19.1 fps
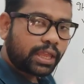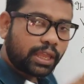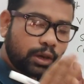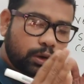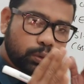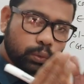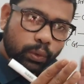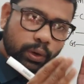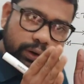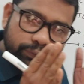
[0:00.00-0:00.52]

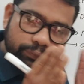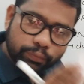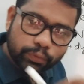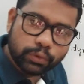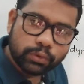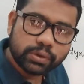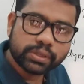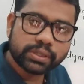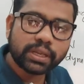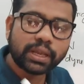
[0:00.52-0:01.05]
kilogram
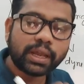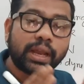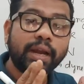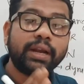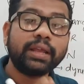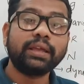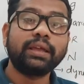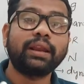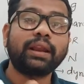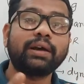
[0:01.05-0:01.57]
force
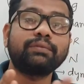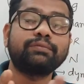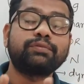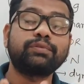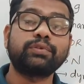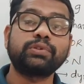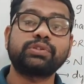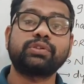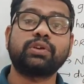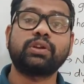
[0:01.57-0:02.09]
and a gram
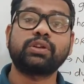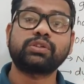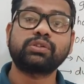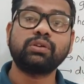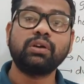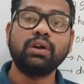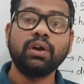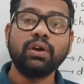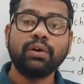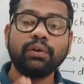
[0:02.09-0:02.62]
force
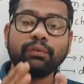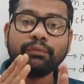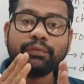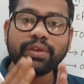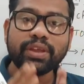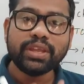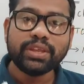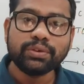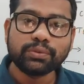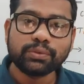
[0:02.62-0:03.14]
also
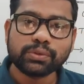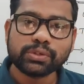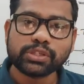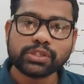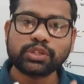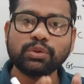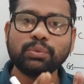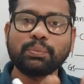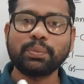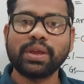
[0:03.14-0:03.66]
we
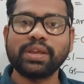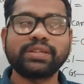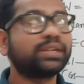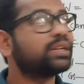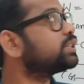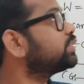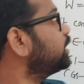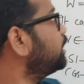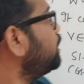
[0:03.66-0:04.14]
use to measure